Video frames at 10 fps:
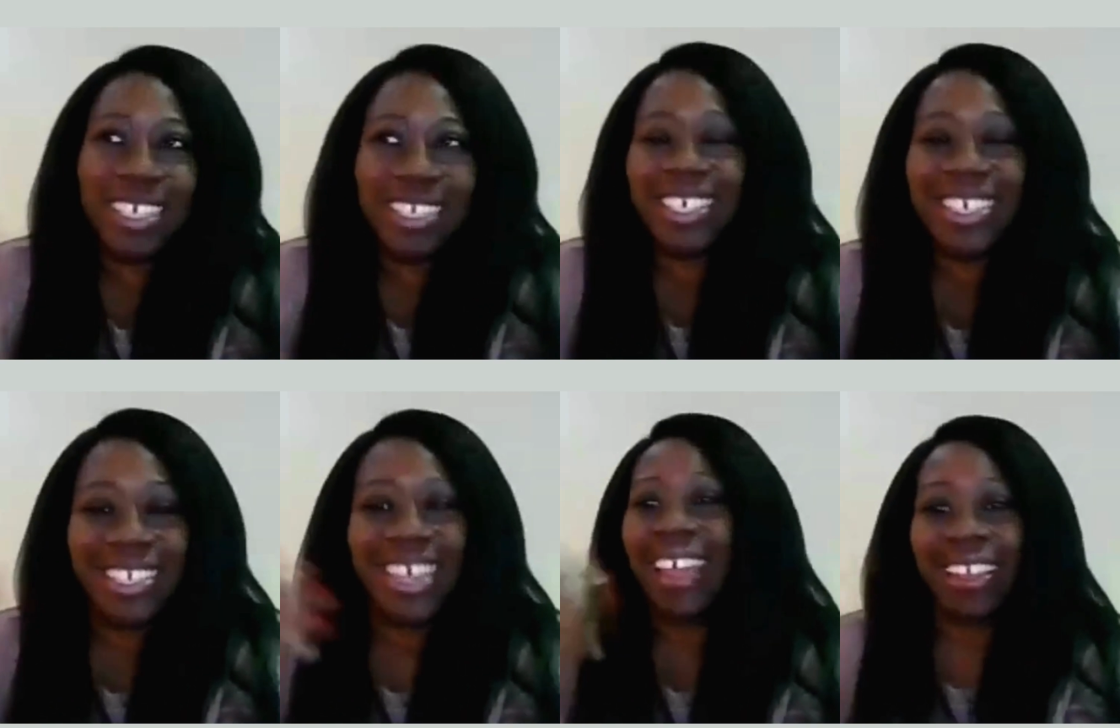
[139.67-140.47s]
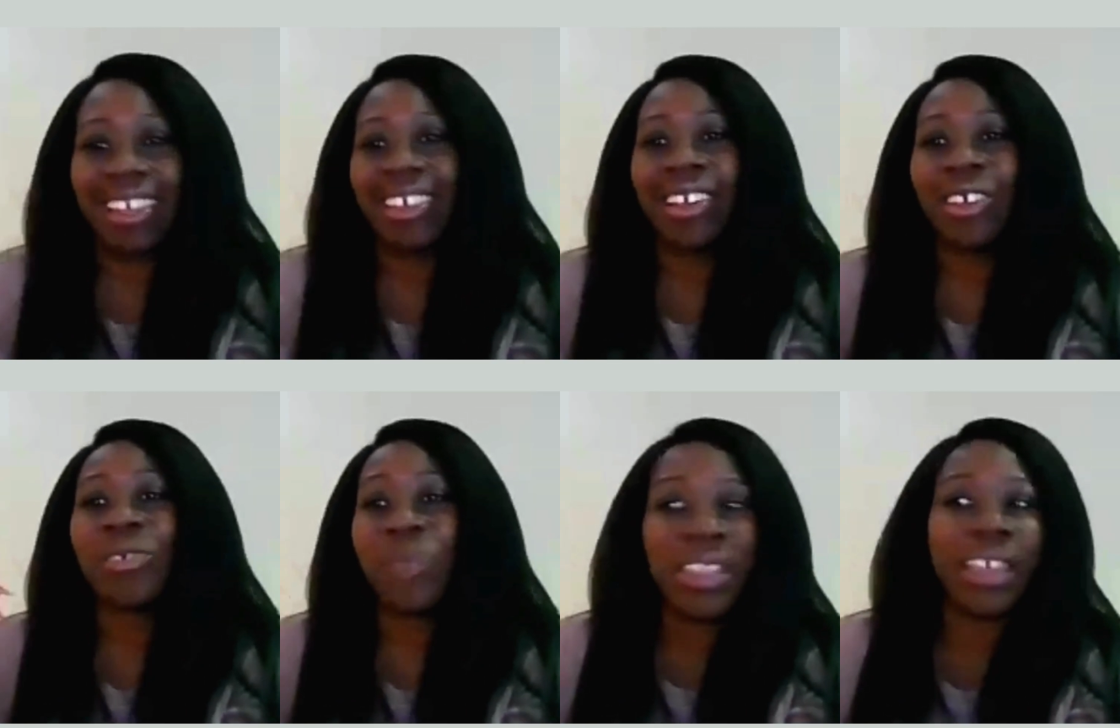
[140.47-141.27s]
or 6 years. I know
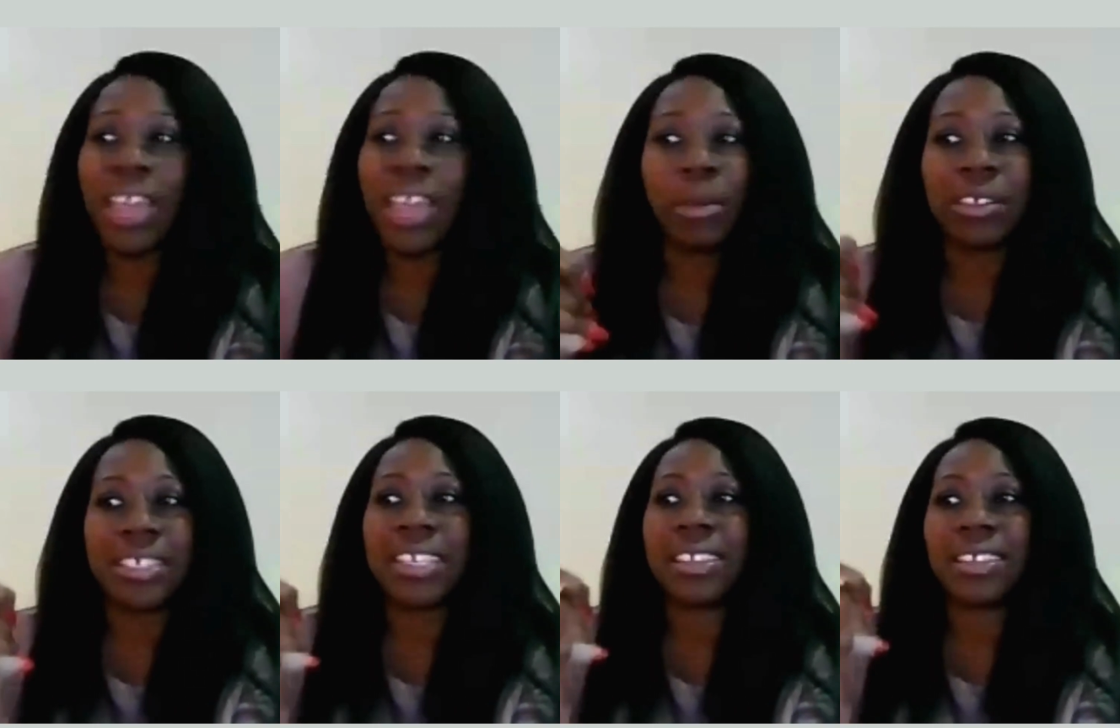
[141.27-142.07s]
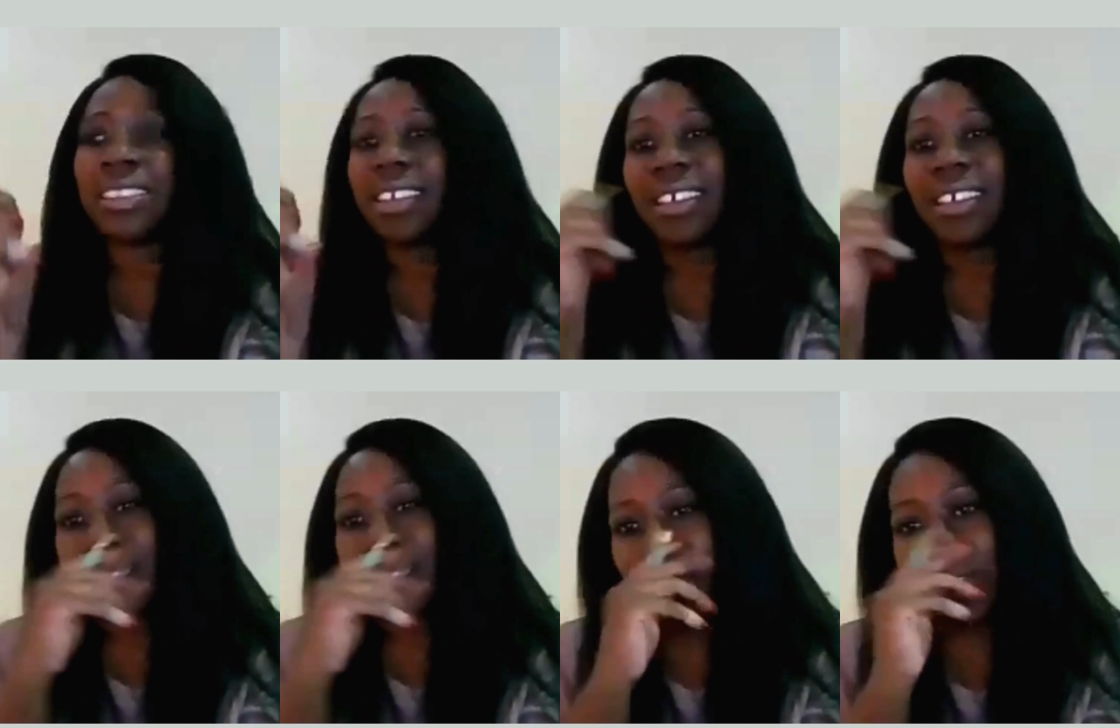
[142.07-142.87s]
when that came on the scene,
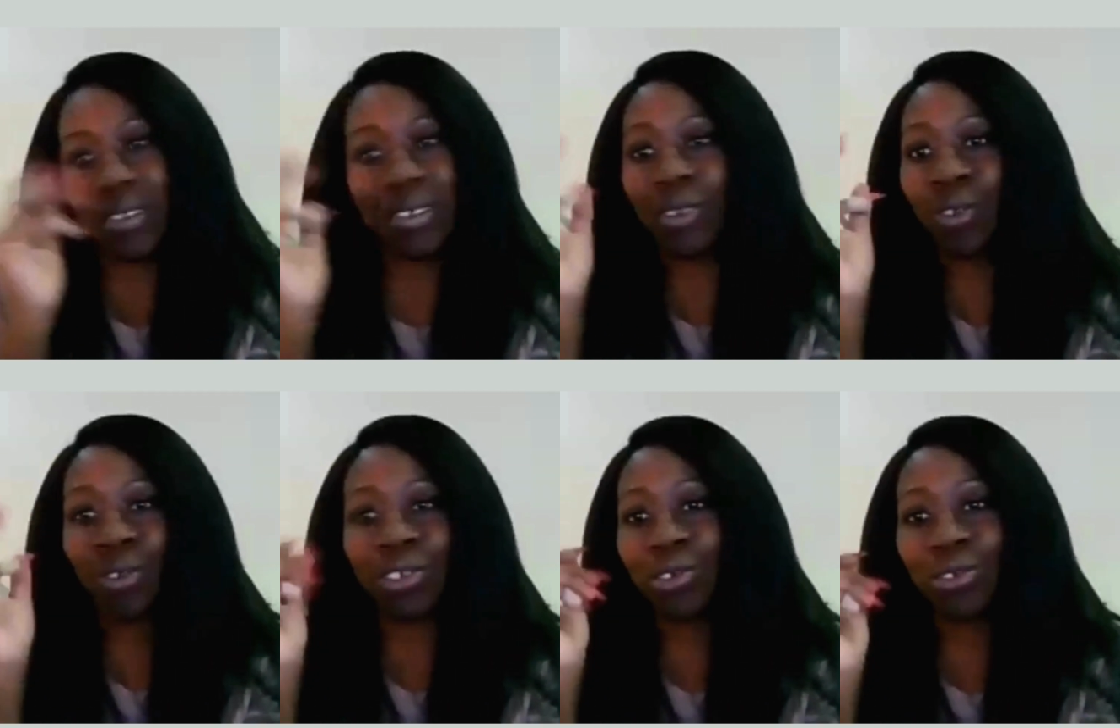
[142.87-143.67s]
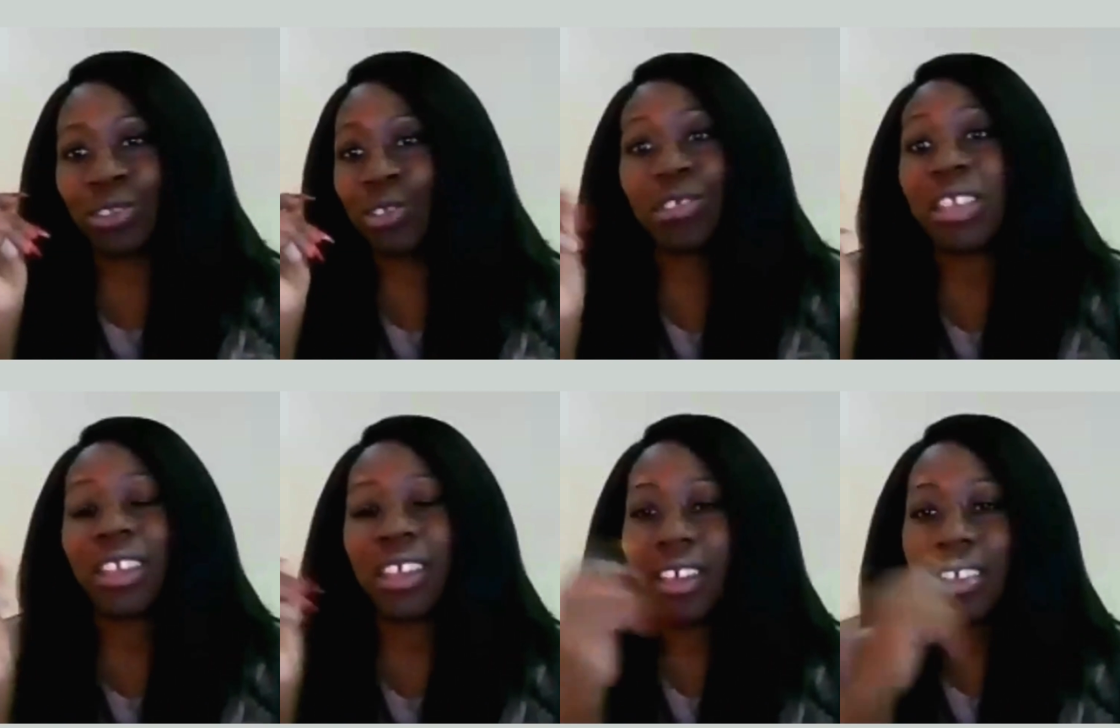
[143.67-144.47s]
it was this whole new
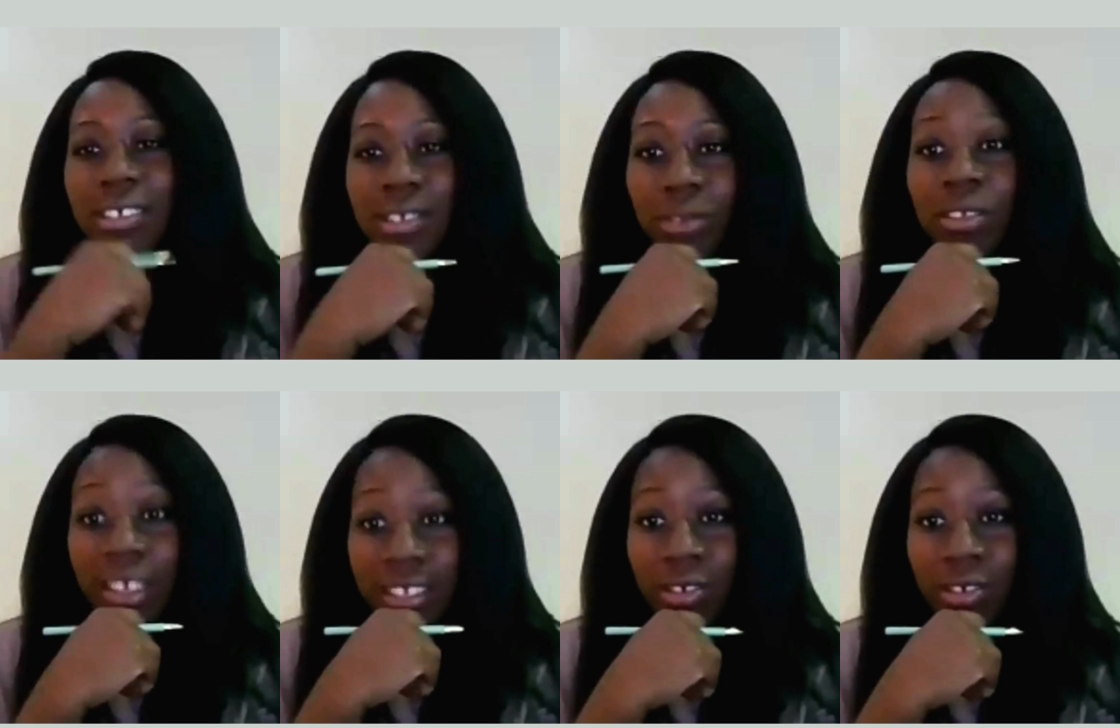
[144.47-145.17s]
thing. So that's